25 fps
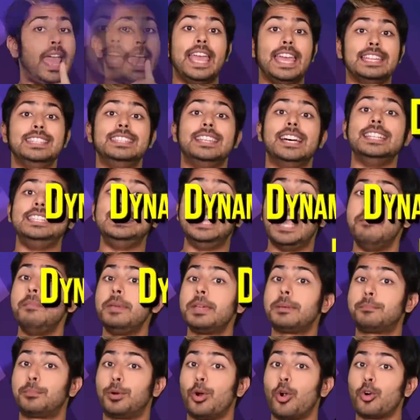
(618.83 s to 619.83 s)
And
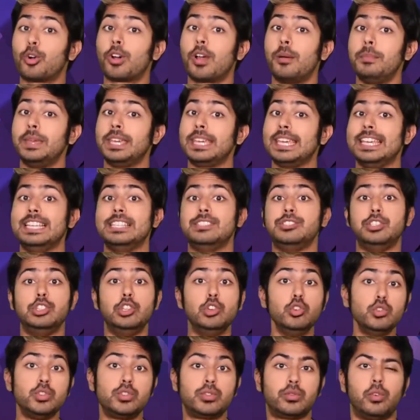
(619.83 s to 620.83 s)
dynamic programming is
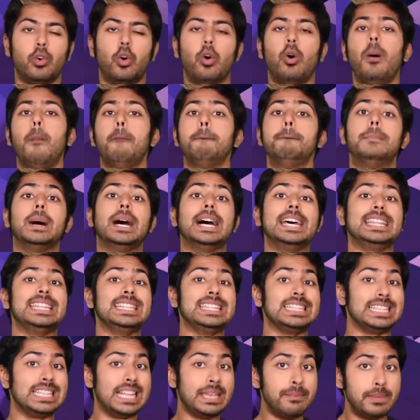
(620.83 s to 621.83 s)
useful but
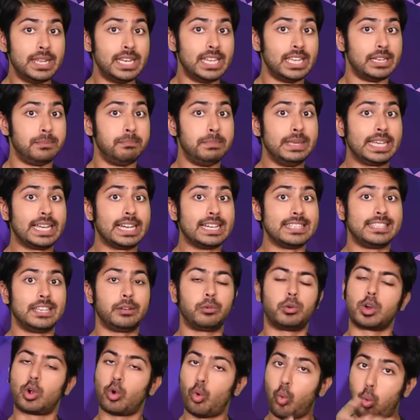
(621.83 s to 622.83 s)
limited because
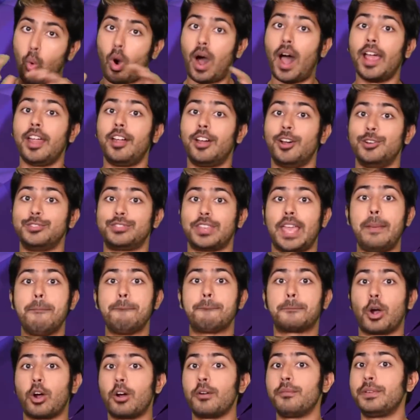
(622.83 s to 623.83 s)
it requires a
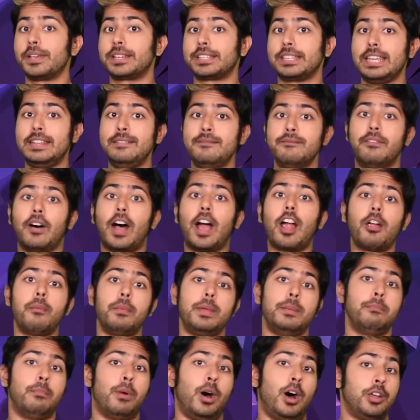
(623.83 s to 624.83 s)
perfect
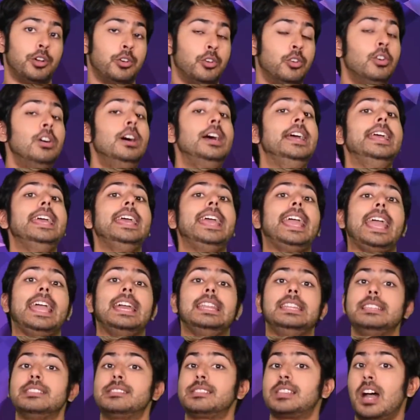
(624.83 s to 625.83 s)
environment model
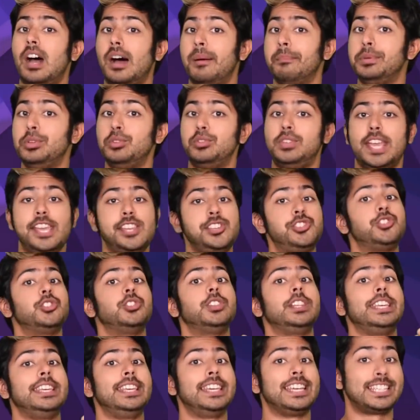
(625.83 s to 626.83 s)
and is
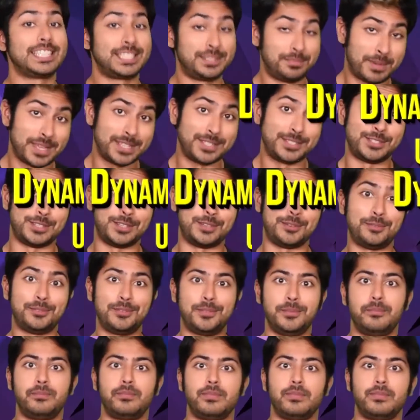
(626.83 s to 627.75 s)
computationally expensive.